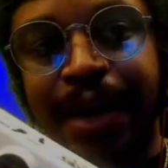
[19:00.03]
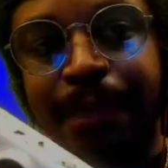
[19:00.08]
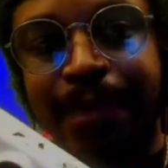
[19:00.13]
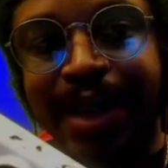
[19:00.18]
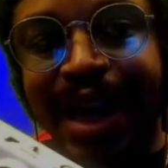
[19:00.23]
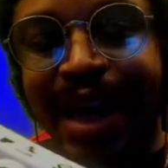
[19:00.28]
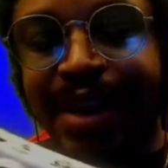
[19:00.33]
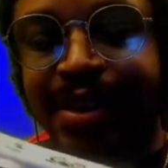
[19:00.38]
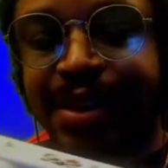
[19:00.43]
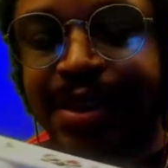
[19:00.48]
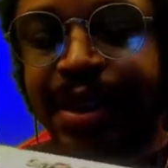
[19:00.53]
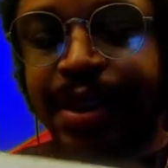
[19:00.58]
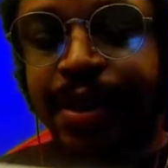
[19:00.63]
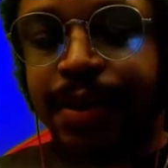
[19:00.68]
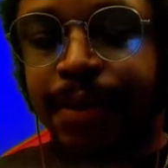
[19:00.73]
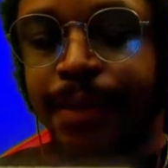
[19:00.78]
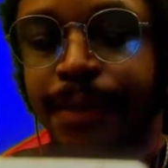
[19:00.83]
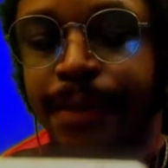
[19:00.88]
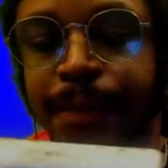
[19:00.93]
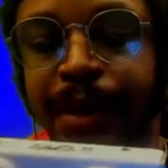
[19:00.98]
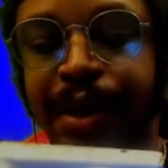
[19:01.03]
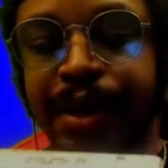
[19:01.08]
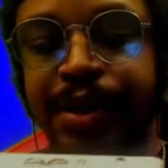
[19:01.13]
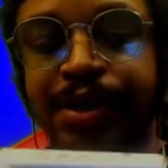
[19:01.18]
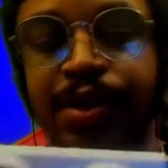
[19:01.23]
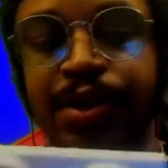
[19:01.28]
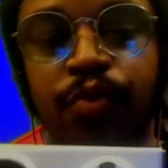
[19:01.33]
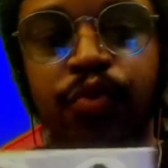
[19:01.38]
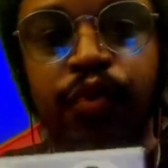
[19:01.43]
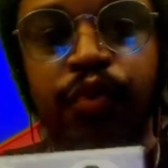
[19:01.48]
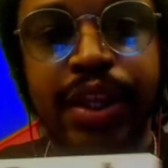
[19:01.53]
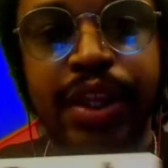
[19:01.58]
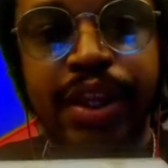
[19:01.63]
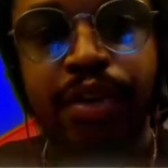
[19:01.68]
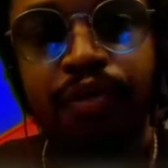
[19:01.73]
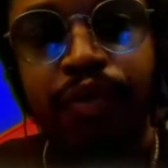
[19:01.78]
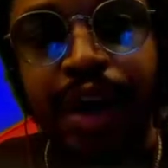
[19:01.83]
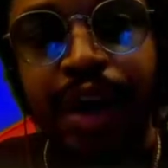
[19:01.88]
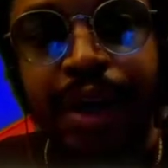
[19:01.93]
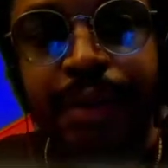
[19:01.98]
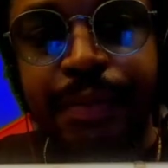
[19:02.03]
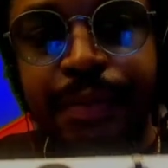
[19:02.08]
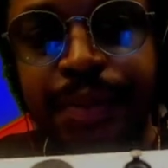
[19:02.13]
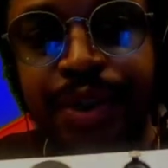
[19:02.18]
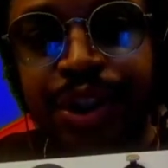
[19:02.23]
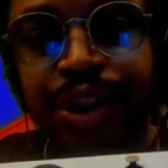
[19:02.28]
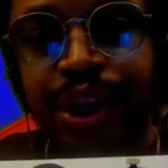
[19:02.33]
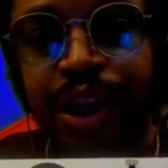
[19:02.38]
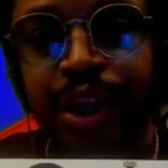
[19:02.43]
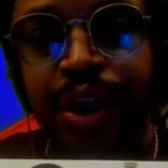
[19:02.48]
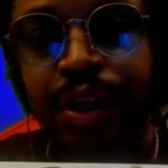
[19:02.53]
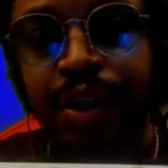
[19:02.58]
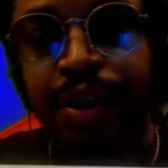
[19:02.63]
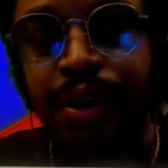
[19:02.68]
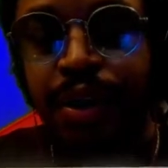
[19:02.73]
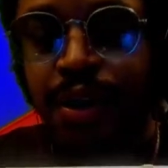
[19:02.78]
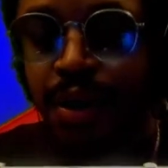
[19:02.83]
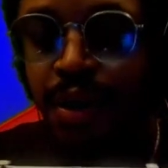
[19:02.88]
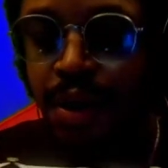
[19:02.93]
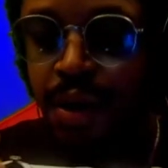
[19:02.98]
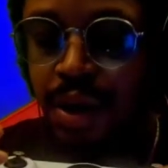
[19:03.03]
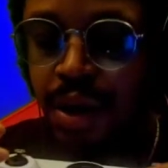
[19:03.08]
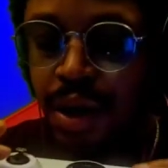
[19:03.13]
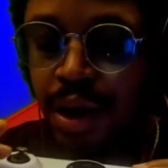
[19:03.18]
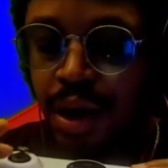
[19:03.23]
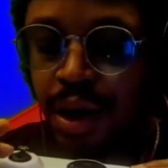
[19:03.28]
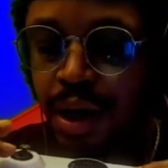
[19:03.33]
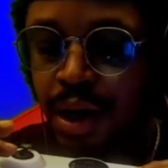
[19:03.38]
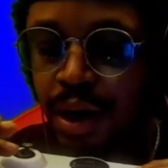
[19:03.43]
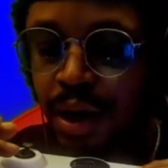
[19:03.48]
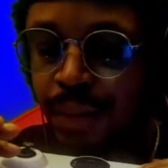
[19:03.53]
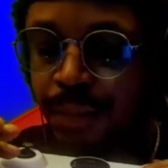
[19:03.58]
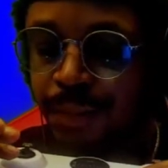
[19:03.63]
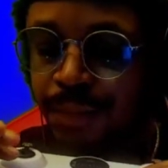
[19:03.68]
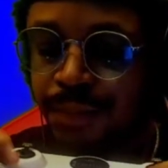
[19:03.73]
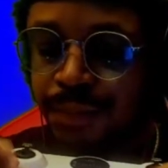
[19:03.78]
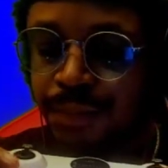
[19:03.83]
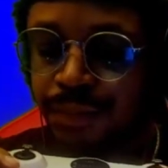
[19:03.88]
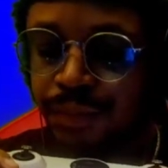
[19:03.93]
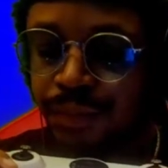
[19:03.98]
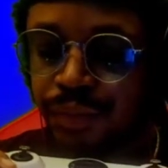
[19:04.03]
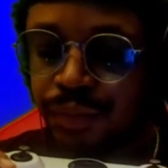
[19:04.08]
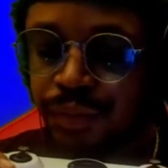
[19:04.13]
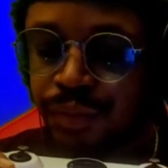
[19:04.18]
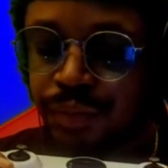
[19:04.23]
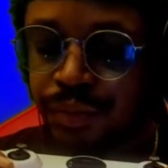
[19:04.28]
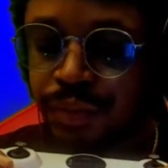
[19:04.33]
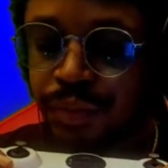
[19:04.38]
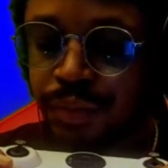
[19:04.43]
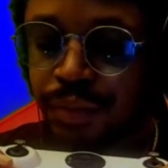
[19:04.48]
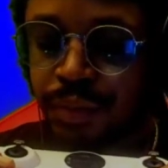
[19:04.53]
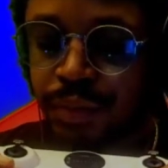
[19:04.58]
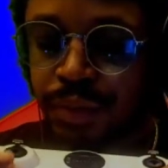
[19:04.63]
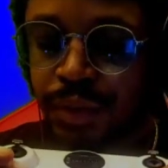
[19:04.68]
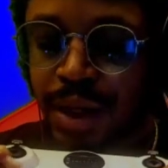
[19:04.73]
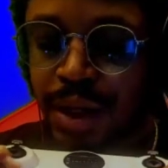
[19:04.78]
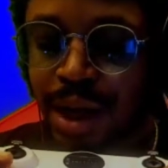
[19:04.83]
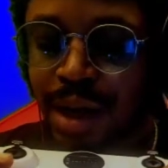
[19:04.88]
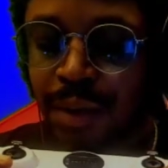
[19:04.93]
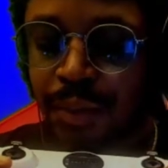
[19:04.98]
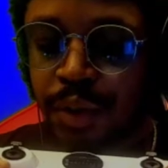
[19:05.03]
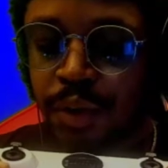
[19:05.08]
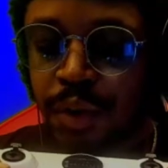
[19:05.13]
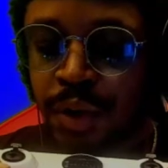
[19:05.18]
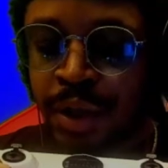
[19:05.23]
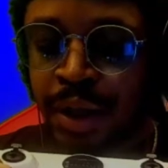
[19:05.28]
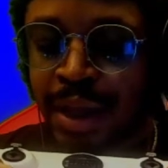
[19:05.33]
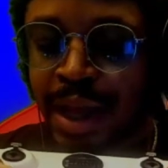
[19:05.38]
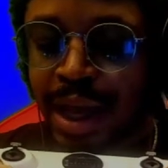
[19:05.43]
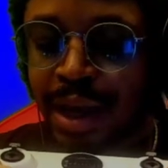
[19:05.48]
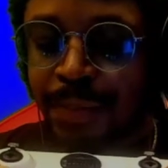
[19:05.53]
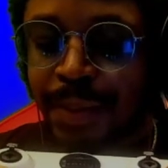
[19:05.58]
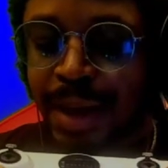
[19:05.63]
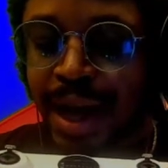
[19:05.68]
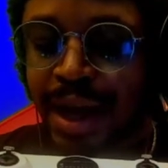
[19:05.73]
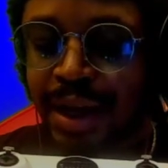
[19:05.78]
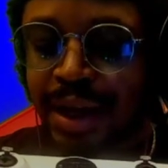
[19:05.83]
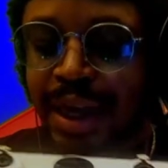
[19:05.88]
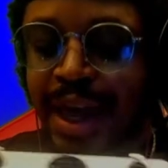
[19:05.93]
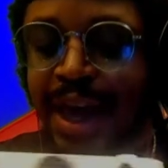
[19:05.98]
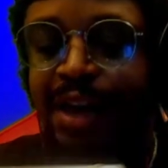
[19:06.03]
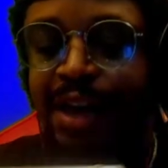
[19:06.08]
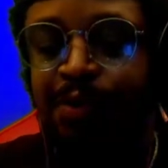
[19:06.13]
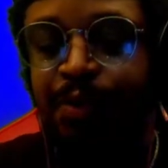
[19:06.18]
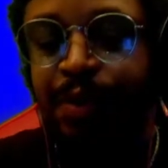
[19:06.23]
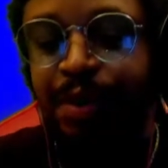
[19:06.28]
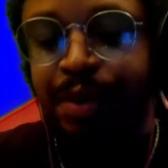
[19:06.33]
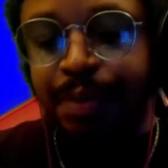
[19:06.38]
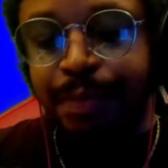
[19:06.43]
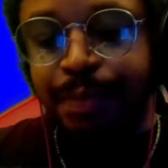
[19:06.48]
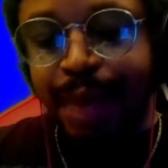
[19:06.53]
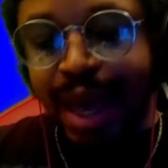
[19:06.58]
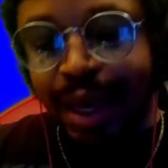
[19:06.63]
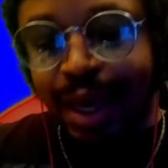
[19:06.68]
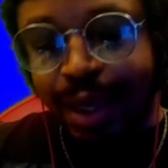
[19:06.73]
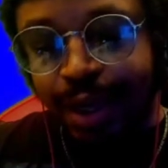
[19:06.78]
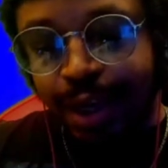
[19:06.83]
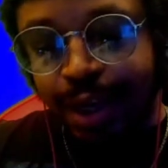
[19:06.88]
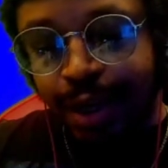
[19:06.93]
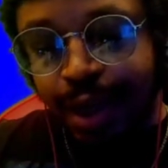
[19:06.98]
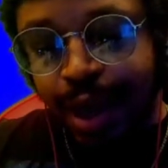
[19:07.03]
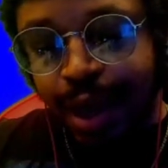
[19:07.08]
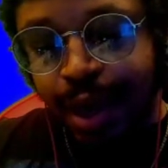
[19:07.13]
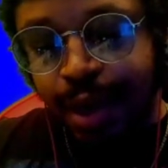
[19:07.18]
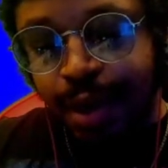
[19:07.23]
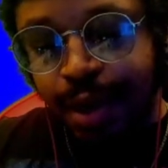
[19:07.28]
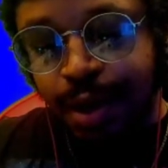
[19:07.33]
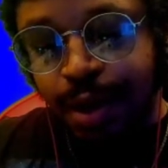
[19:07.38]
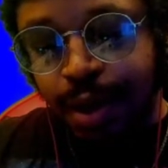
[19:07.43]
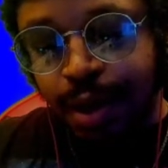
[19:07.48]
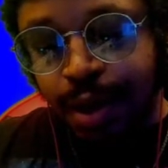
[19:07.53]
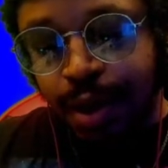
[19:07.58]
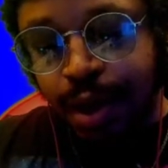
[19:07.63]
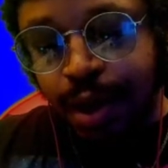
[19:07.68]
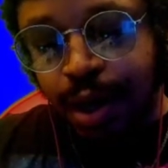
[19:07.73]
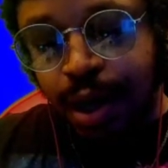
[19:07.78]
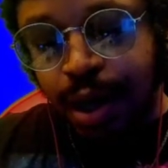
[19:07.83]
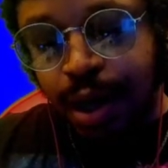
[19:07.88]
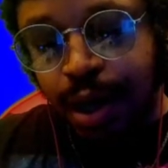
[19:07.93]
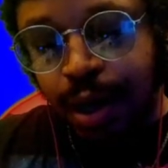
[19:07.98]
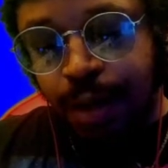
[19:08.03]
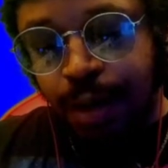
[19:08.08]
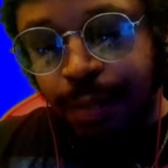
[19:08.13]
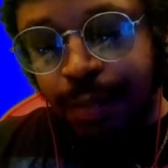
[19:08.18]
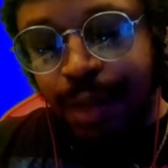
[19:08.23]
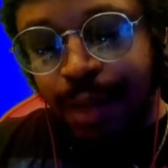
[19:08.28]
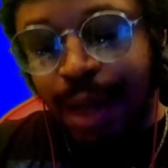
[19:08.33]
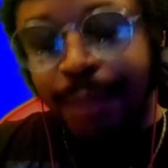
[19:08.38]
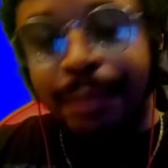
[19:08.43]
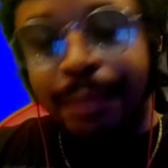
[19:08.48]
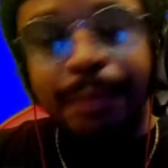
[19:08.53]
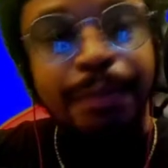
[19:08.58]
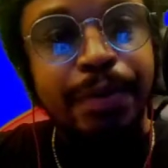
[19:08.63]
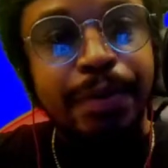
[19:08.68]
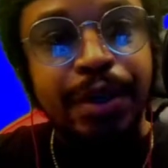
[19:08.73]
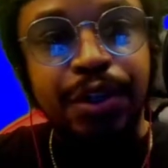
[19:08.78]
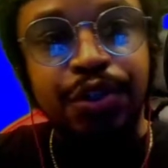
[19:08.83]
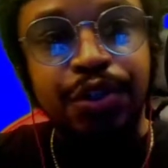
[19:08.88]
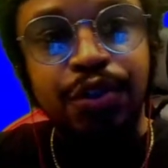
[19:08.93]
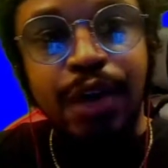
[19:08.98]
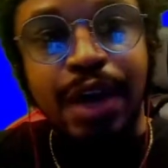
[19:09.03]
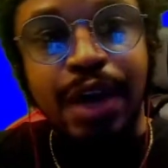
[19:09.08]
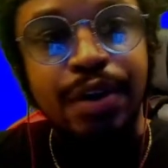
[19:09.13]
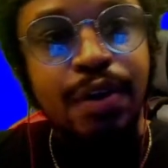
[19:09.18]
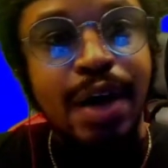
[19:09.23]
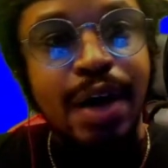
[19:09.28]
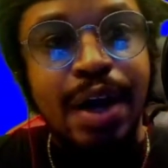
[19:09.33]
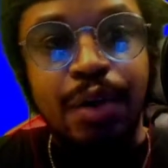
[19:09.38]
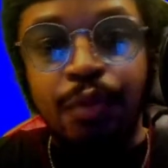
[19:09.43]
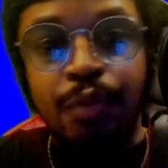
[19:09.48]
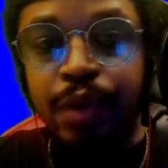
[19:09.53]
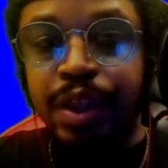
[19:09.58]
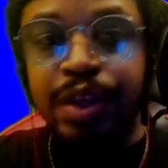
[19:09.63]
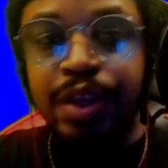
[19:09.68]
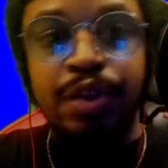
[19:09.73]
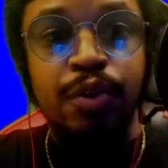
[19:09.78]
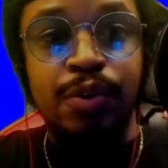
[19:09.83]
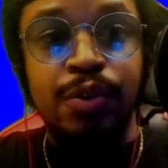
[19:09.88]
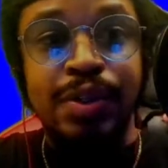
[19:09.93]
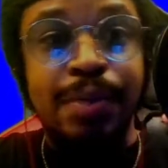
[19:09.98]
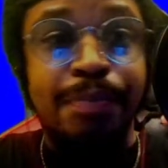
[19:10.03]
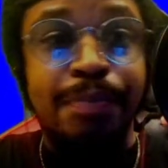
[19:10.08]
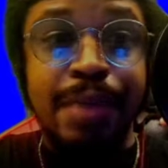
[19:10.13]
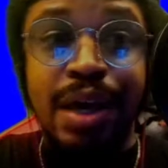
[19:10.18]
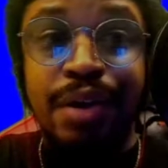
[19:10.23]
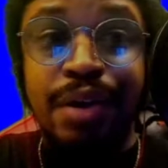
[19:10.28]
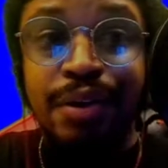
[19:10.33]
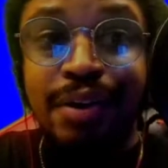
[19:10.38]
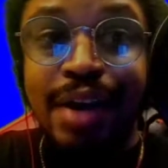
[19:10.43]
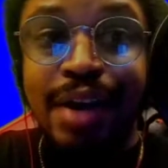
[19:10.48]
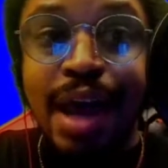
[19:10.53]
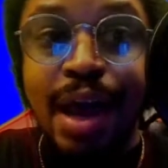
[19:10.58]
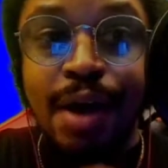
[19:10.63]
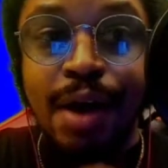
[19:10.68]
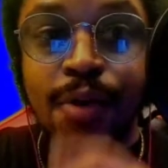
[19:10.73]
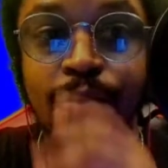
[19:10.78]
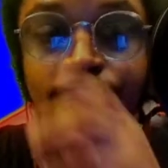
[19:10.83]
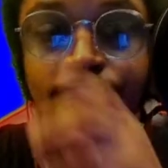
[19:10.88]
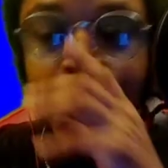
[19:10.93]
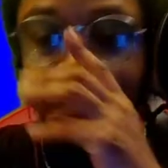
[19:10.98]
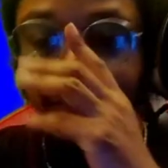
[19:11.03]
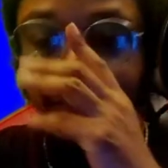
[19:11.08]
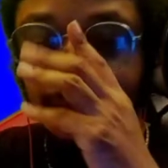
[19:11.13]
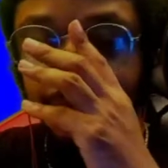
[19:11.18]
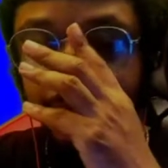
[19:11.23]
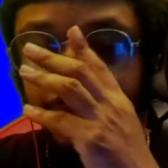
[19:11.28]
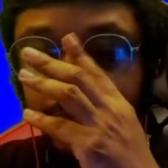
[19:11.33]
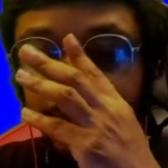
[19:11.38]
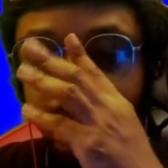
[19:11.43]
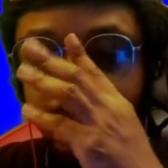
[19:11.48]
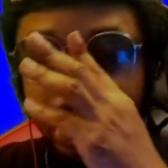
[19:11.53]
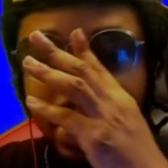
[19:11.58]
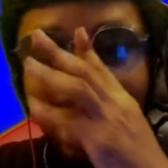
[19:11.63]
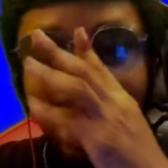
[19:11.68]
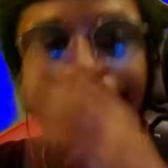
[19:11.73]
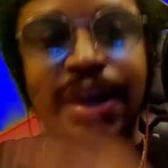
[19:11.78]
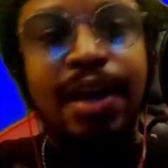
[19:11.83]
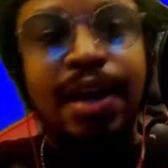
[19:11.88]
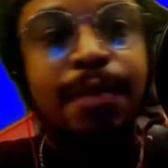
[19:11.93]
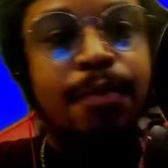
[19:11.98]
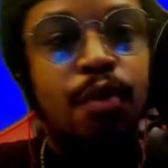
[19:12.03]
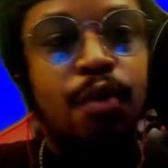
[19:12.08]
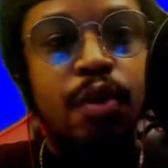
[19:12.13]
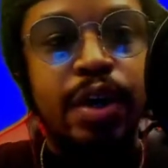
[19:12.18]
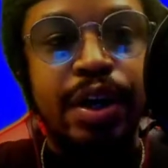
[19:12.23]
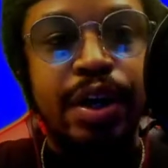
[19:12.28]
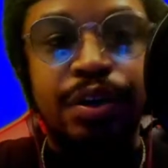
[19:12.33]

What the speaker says: plastic, but it's a really great machine. I recorded a lot of podcasts with it back in the day. I'm pretty sure I know how to really use it better now that I'm more